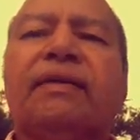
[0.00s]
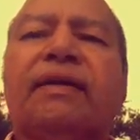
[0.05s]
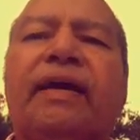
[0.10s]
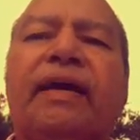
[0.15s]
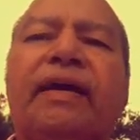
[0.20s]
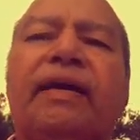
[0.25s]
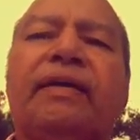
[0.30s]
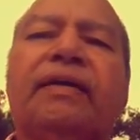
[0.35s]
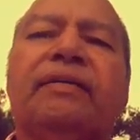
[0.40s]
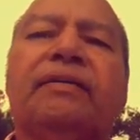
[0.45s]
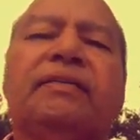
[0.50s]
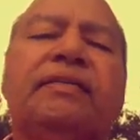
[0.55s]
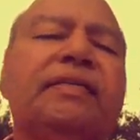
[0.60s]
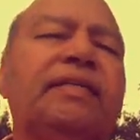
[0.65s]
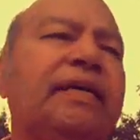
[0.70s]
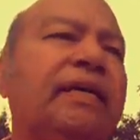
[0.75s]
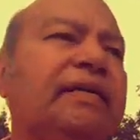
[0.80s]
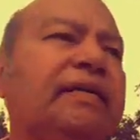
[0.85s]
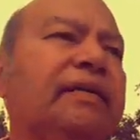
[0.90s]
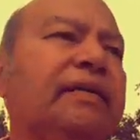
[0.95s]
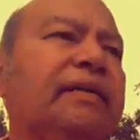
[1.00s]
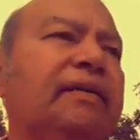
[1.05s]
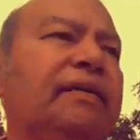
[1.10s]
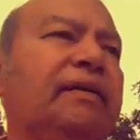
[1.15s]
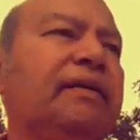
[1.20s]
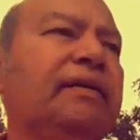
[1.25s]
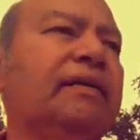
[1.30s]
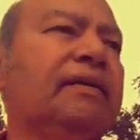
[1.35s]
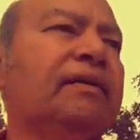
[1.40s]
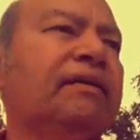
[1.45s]
Cade,
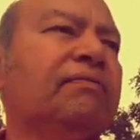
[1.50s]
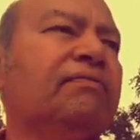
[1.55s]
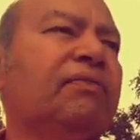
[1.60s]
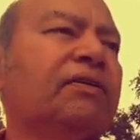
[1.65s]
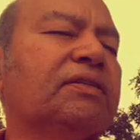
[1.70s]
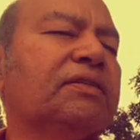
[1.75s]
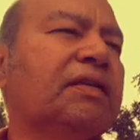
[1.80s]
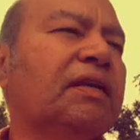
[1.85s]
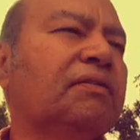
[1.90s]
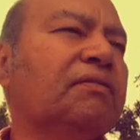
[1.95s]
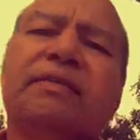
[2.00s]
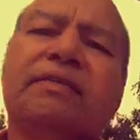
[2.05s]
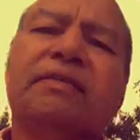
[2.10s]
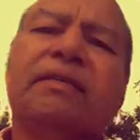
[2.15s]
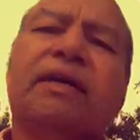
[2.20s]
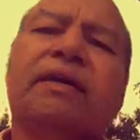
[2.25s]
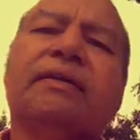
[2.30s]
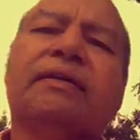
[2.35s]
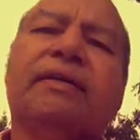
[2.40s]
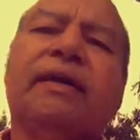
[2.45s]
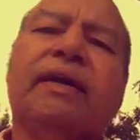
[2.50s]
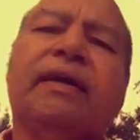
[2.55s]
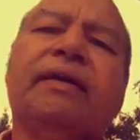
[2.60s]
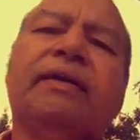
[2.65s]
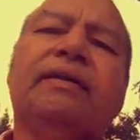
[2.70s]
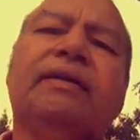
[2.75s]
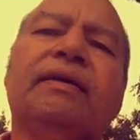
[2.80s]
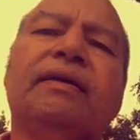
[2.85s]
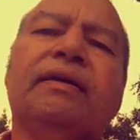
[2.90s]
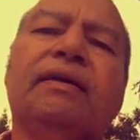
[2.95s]
C-A-D-E, the first name of John
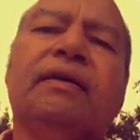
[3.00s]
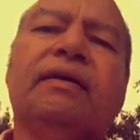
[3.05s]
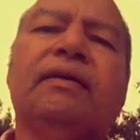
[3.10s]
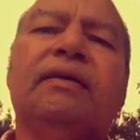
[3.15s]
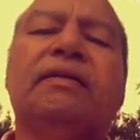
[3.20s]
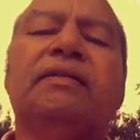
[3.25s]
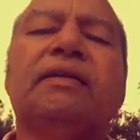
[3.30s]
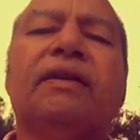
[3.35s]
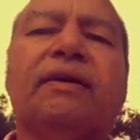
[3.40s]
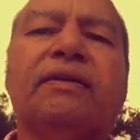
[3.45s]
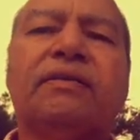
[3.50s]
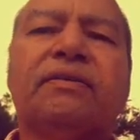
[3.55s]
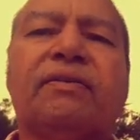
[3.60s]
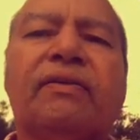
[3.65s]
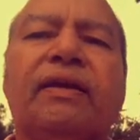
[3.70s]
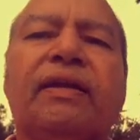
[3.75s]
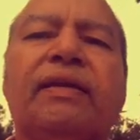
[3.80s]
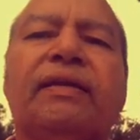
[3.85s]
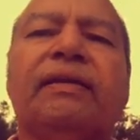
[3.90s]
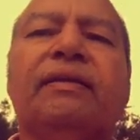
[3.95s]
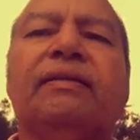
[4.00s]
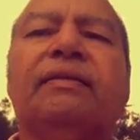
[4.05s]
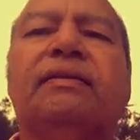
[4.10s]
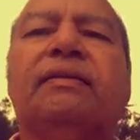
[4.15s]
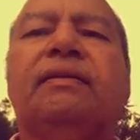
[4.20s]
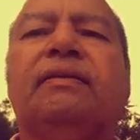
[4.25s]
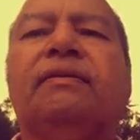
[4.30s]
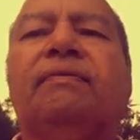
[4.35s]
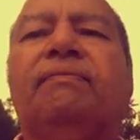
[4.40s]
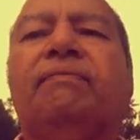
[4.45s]
Cade, is an Australian
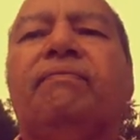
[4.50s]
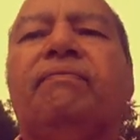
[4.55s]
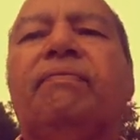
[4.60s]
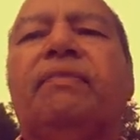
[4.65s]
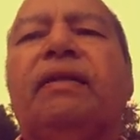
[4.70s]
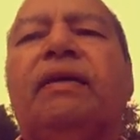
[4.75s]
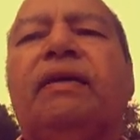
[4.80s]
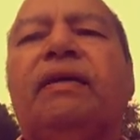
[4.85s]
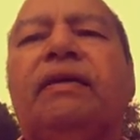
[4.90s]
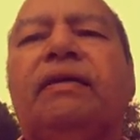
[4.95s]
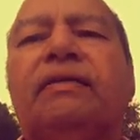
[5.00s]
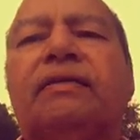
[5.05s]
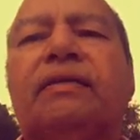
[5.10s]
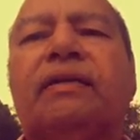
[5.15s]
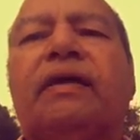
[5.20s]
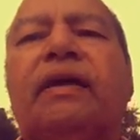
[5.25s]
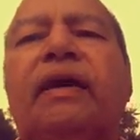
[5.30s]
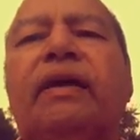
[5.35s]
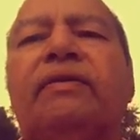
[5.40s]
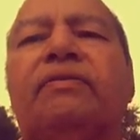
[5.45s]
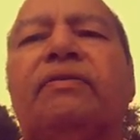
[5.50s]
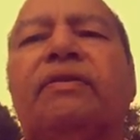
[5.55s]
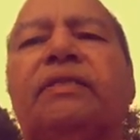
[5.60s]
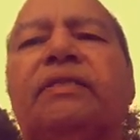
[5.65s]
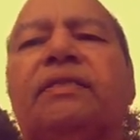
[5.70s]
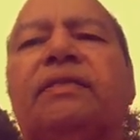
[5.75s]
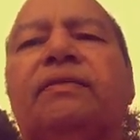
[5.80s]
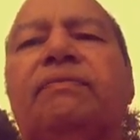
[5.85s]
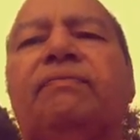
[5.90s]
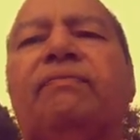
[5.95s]

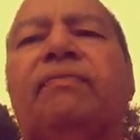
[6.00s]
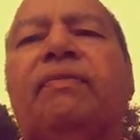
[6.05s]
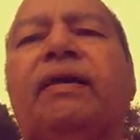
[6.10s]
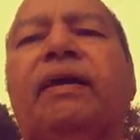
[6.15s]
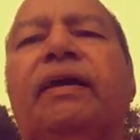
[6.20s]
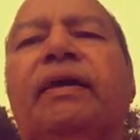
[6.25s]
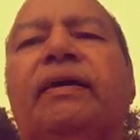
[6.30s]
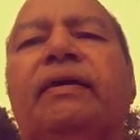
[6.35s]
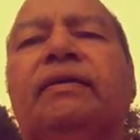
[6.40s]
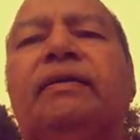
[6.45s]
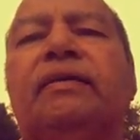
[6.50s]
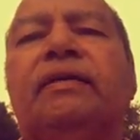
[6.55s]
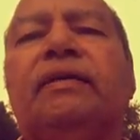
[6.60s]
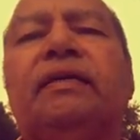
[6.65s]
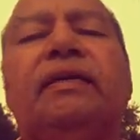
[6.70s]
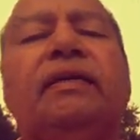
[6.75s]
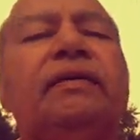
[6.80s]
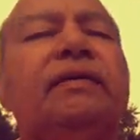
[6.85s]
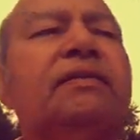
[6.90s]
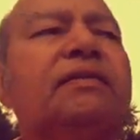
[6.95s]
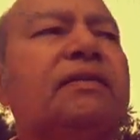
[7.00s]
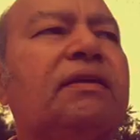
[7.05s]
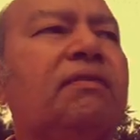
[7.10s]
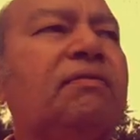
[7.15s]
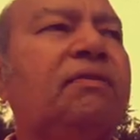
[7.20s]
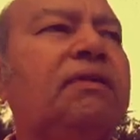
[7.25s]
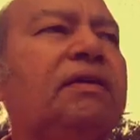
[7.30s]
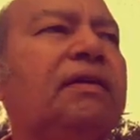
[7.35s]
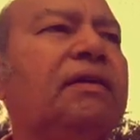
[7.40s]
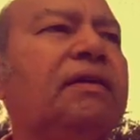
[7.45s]
psychiatrist, and he
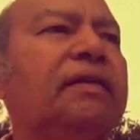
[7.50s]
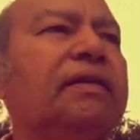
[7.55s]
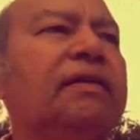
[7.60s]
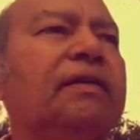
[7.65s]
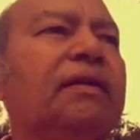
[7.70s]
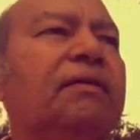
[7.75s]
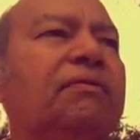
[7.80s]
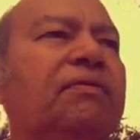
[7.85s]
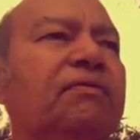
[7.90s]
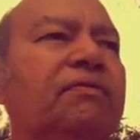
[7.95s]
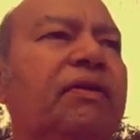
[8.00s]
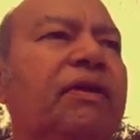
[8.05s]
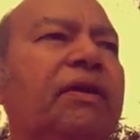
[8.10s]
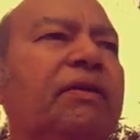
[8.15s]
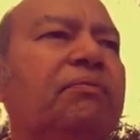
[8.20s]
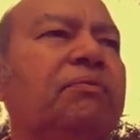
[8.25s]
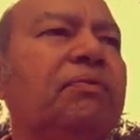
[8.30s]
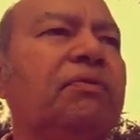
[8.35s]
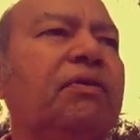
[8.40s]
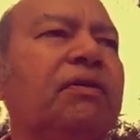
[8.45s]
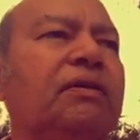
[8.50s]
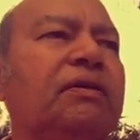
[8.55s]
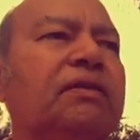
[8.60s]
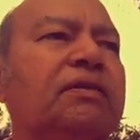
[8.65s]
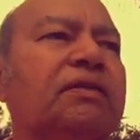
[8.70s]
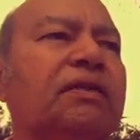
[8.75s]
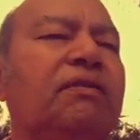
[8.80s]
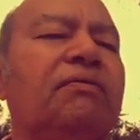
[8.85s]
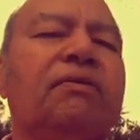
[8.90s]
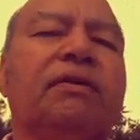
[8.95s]
discovered the lithium, a very important
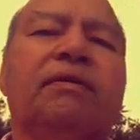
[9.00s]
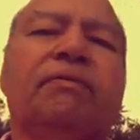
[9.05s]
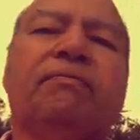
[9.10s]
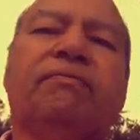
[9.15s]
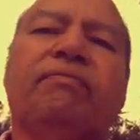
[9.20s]
discovery,